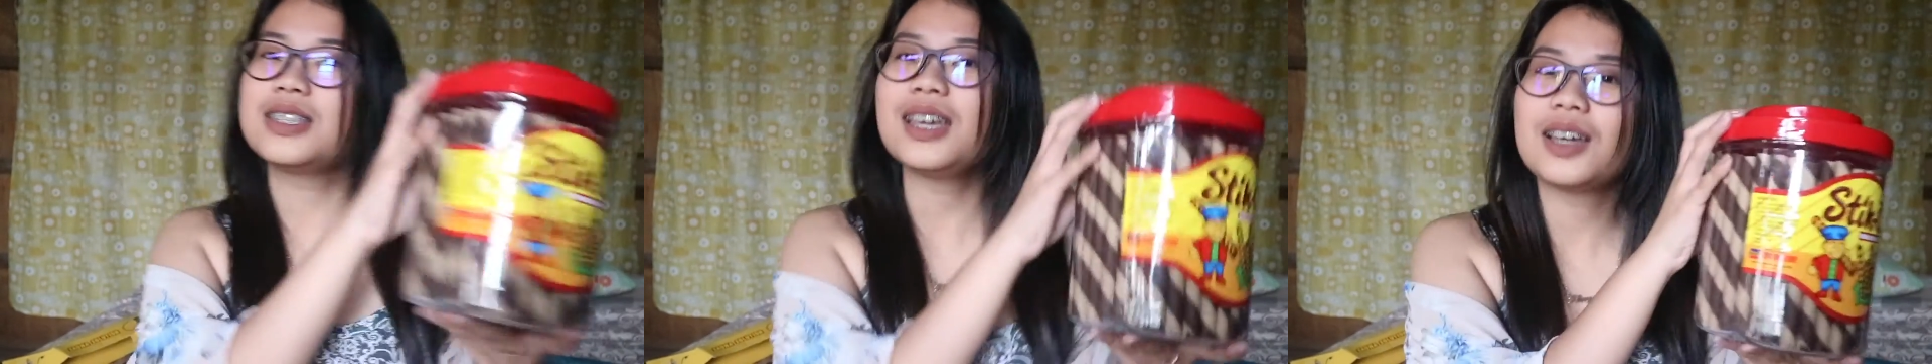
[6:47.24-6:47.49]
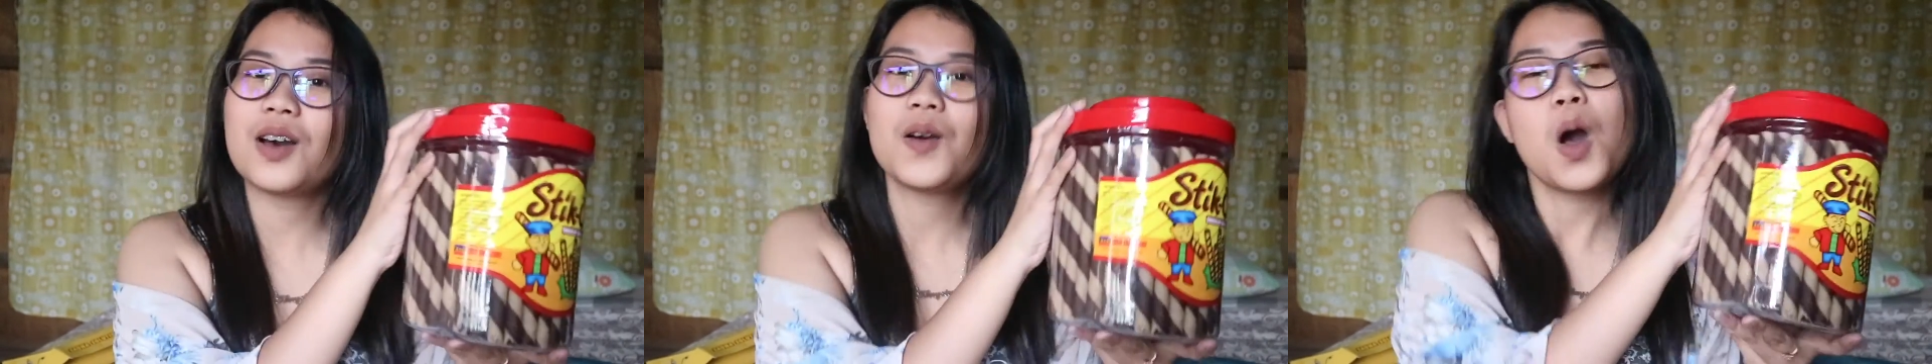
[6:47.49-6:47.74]

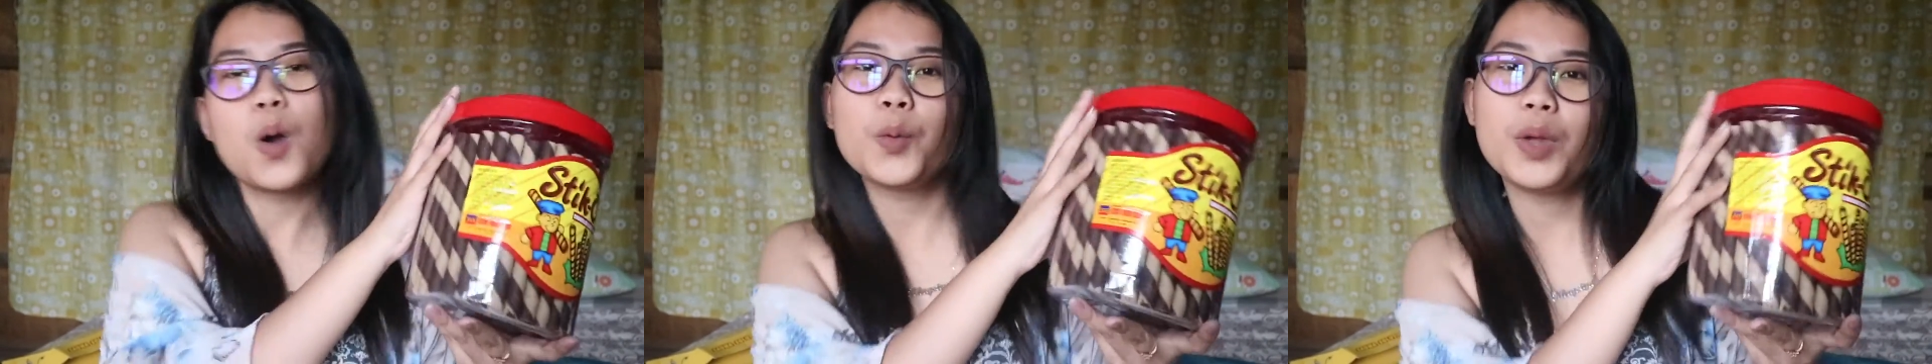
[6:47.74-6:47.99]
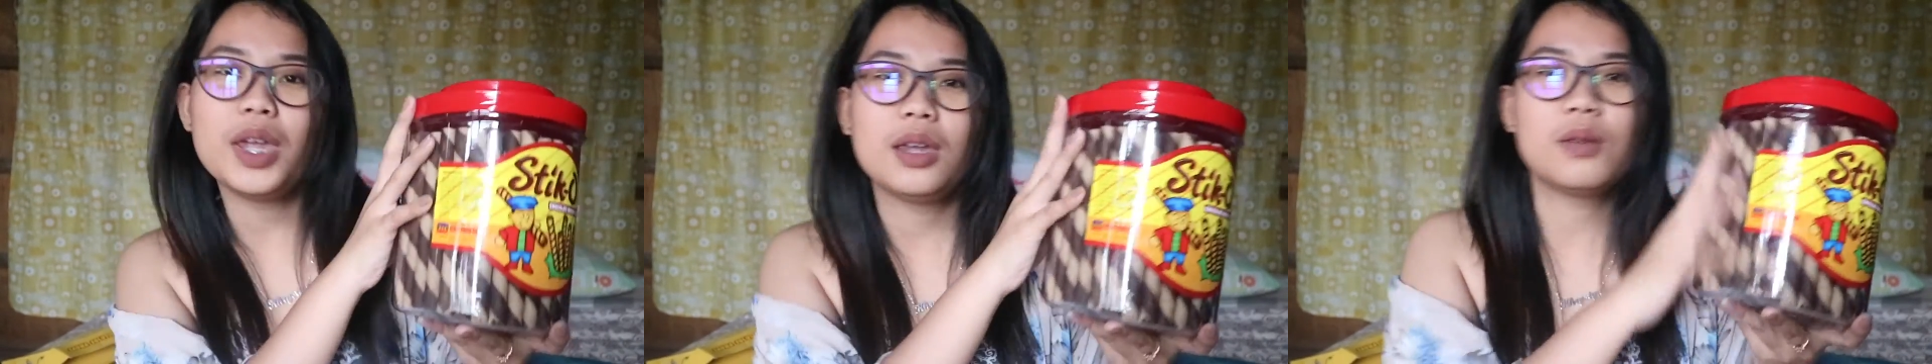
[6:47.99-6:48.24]
Stick-O!
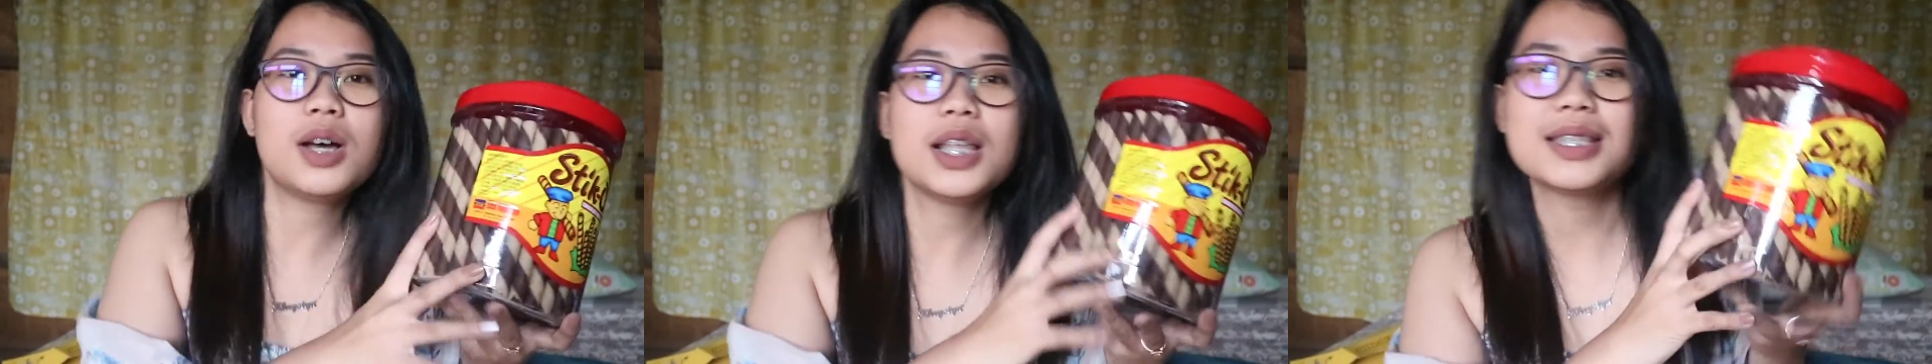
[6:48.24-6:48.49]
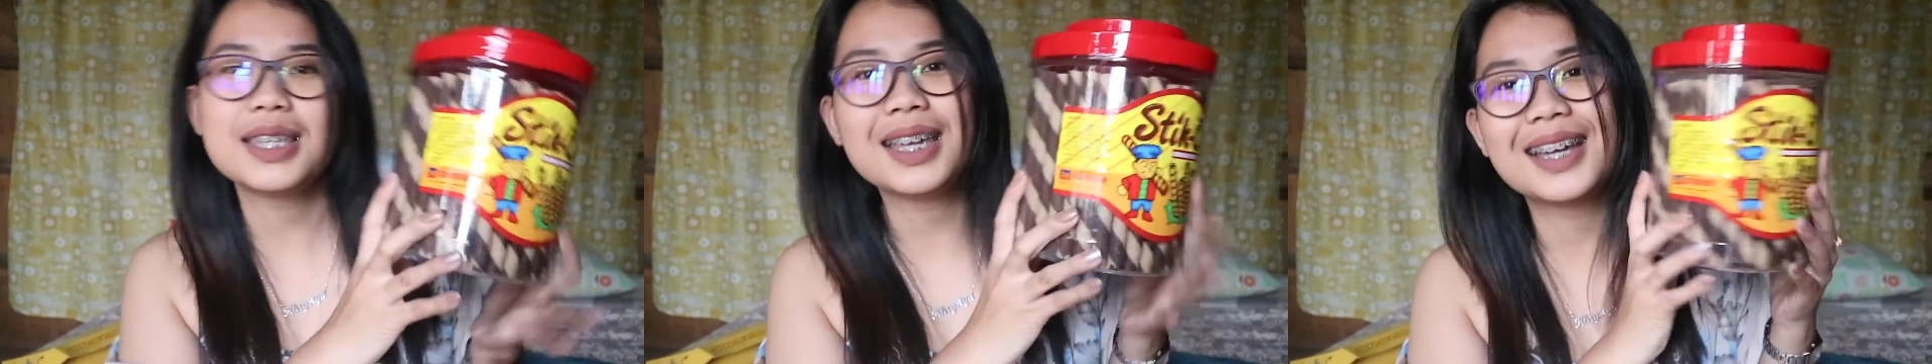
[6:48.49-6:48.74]
We
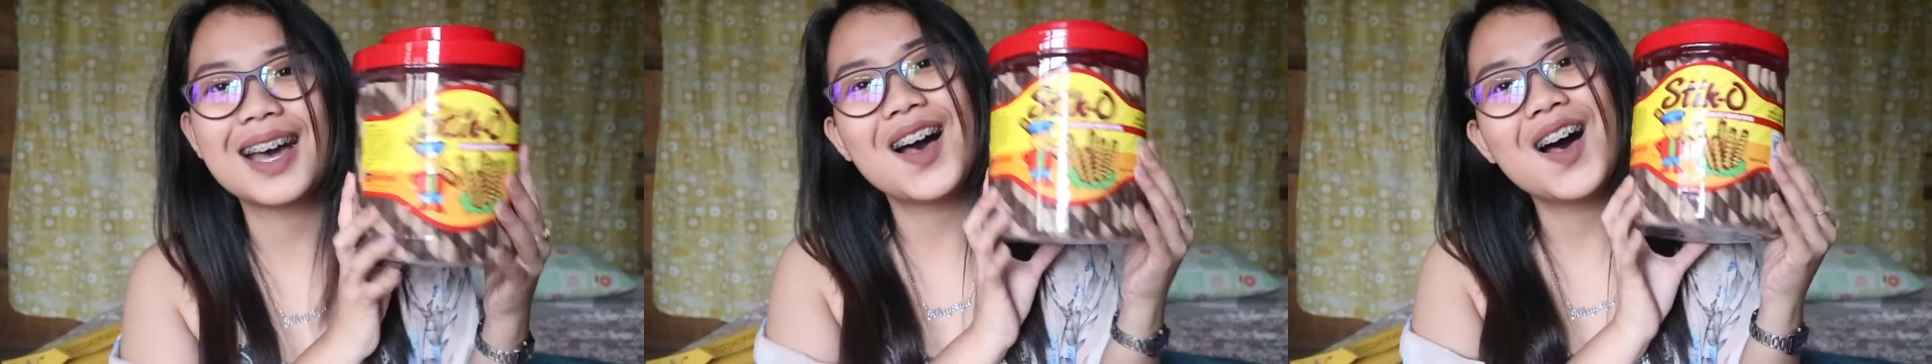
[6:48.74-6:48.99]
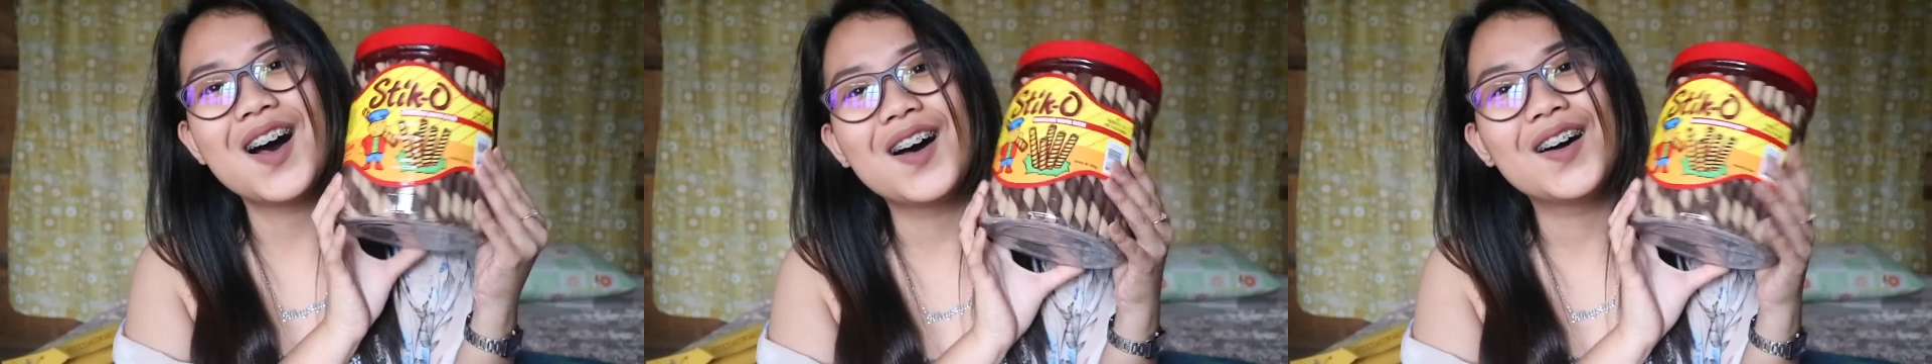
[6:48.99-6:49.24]
want
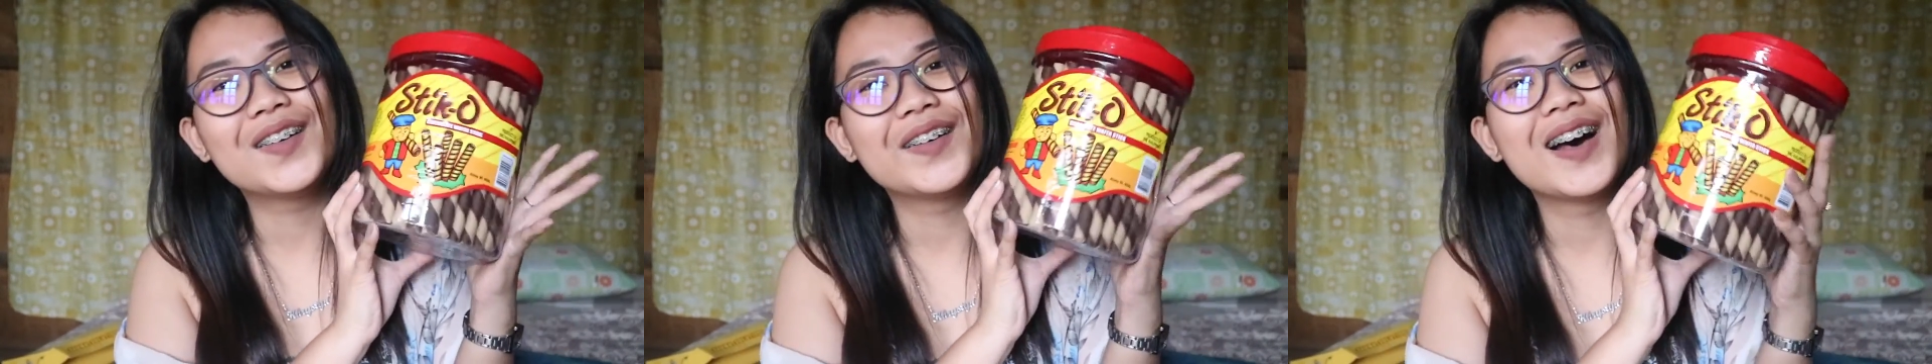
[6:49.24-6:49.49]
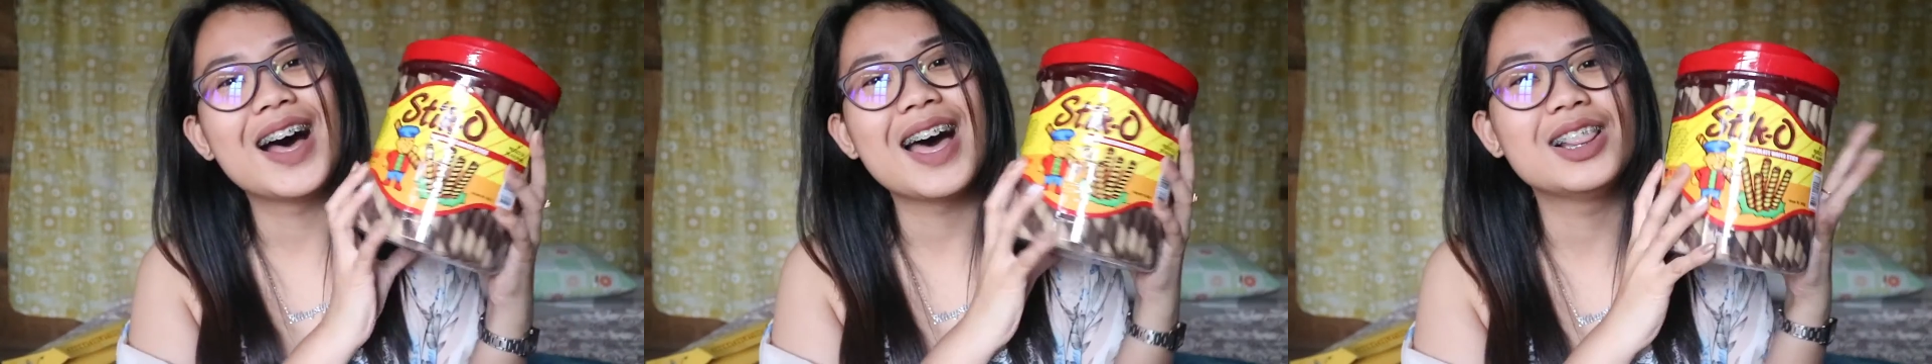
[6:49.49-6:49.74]

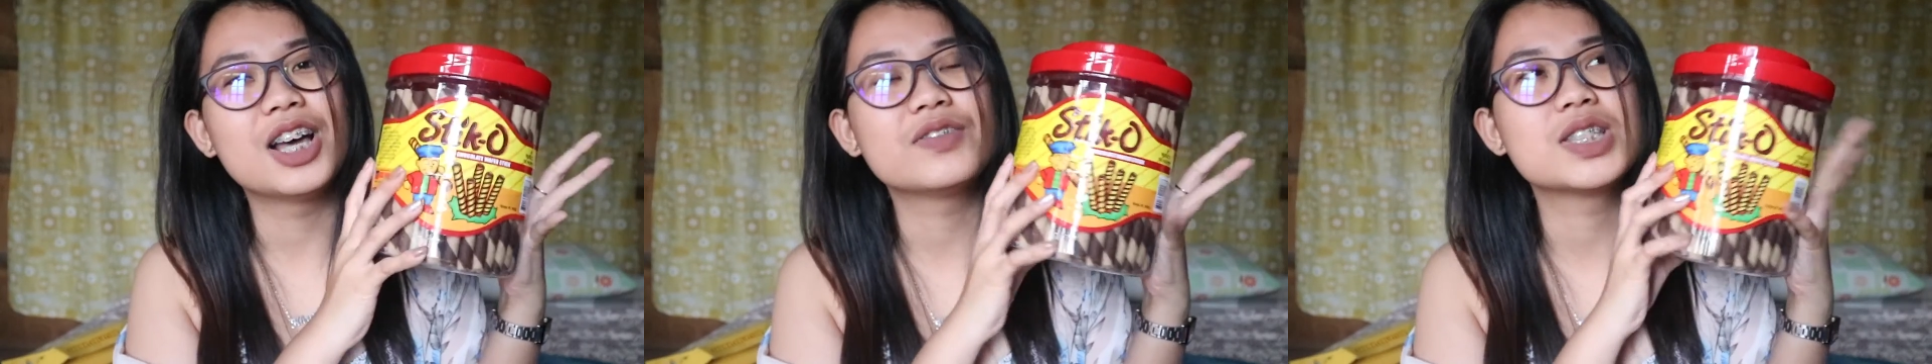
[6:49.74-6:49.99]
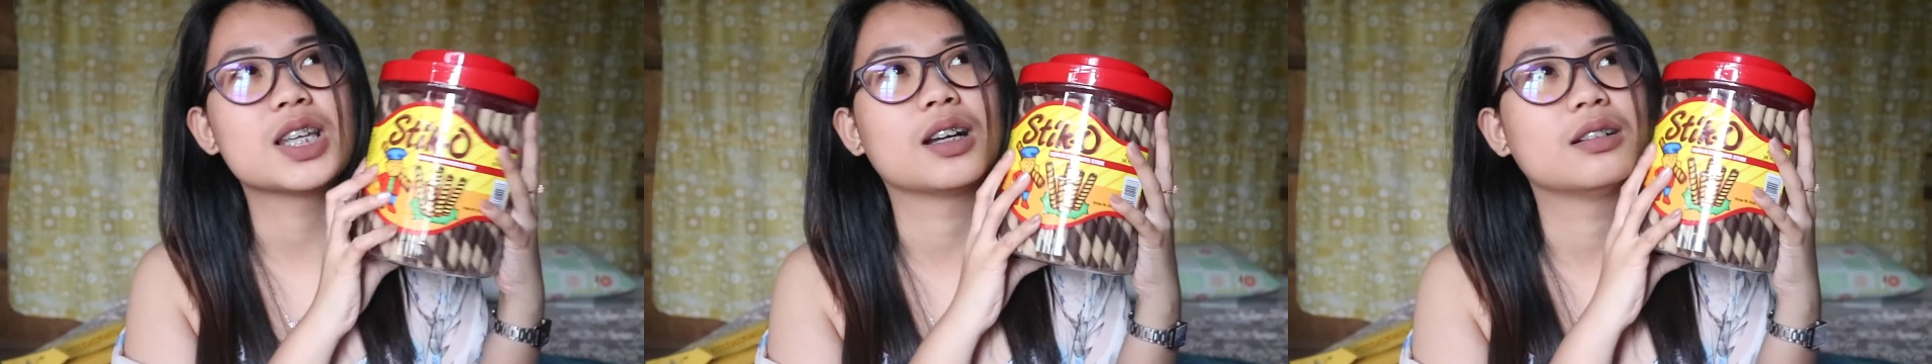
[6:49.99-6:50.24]
Stick-O. I love
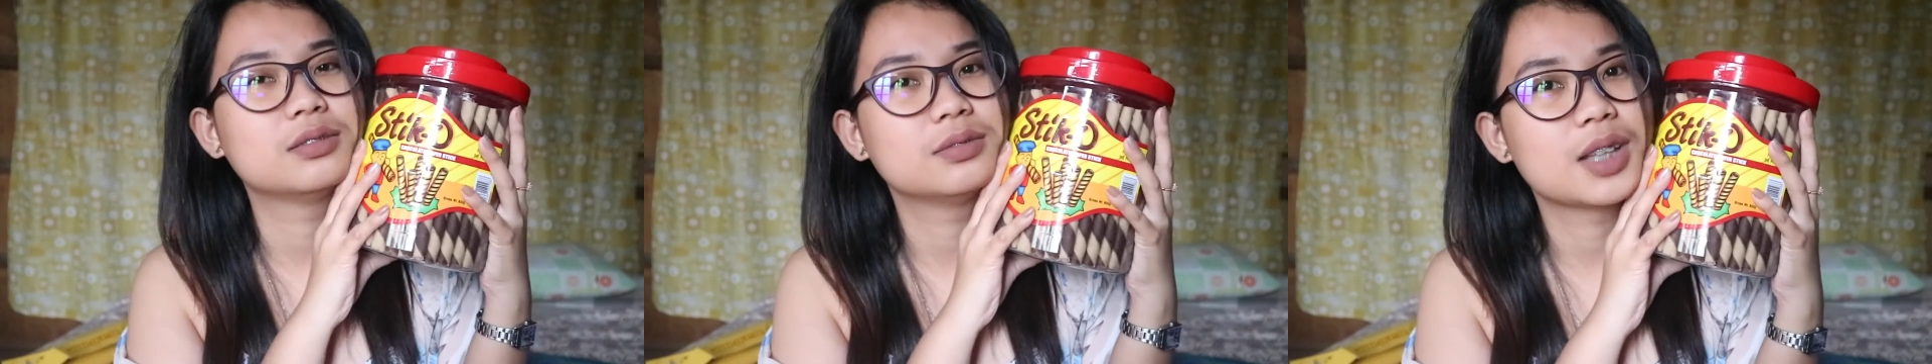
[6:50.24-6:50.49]
Stick-O.